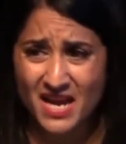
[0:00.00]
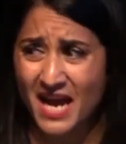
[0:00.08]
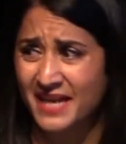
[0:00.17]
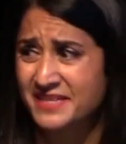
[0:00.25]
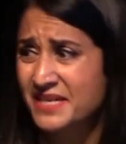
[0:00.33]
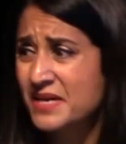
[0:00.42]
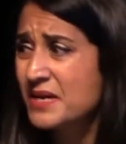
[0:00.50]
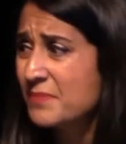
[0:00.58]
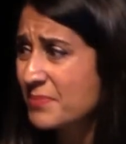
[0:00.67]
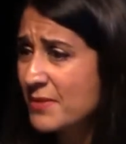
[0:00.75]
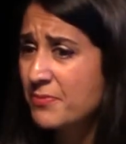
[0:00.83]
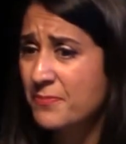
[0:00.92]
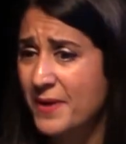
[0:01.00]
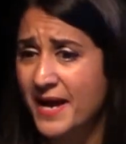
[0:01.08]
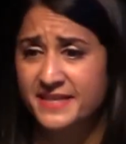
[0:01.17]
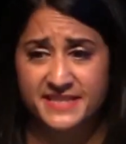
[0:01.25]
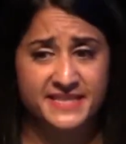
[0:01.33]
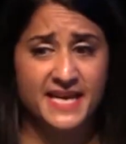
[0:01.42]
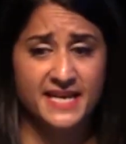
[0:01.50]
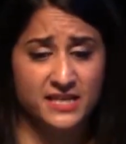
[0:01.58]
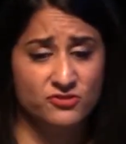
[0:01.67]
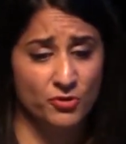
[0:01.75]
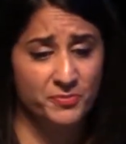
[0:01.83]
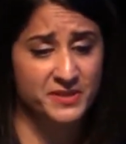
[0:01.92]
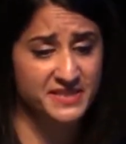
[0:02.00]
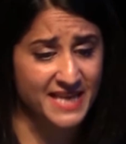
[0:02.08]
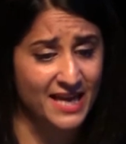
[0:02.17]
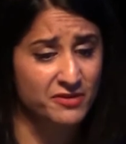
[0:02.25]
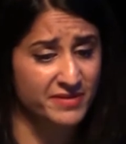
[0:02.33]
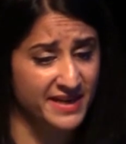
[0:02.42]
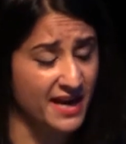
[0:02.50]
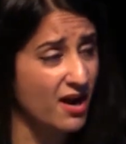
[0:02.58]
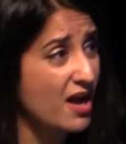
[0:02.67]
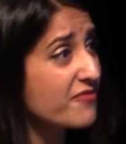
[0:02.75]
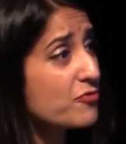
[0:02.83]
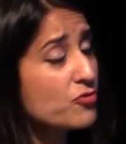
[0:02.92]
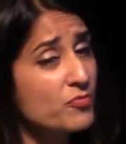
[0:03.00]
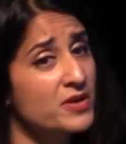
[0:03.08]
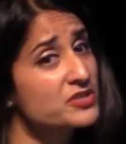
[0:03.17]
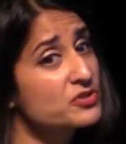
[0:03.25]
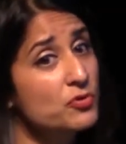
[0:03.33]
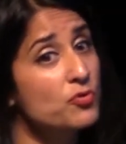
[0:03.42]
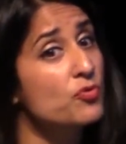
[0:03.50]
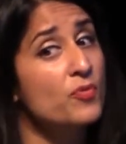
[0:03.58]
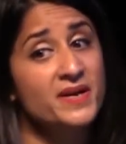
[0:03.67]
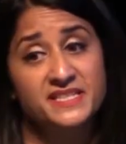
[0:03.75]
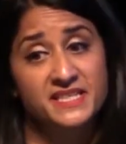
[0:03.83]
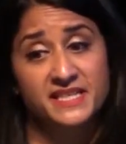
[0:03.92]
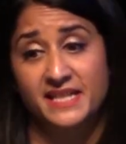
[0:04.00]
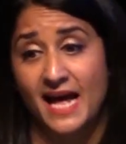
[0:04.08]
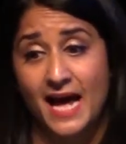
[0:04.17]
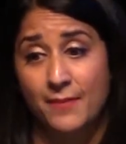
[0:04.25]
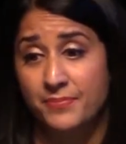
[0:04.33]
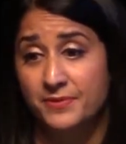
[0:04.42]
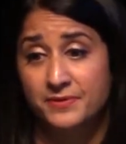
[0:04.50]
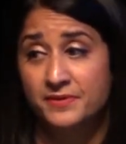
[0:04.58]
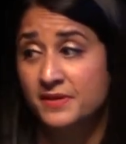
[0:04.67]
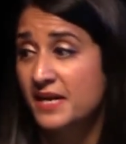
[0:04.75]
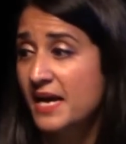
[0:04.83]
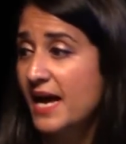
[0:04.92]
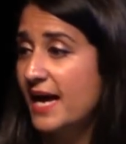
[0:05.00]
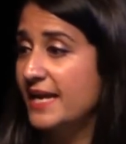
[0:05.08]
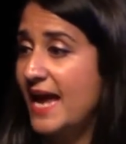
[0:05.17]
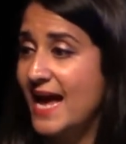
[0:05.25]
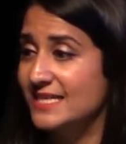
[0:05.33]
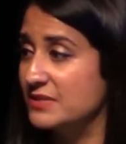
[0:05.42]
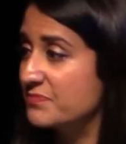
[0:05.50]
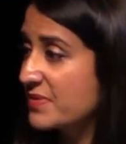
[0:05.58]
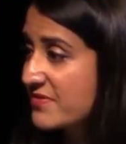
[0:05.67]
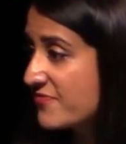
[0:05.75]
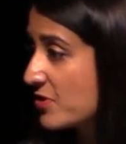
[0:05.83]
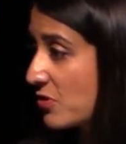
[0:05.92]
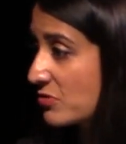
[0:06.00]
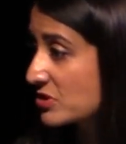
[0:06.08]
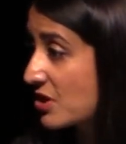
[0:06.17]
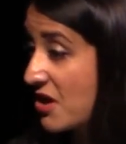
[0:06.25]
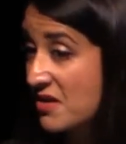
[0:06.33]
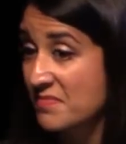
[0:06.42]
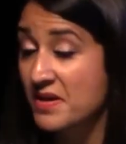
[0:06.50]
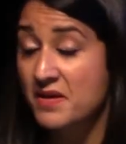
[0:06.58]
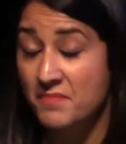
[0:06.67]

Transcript: And be prepared to take a drop in salary. I have almost always seen that happen, and it hasn't been for a long time.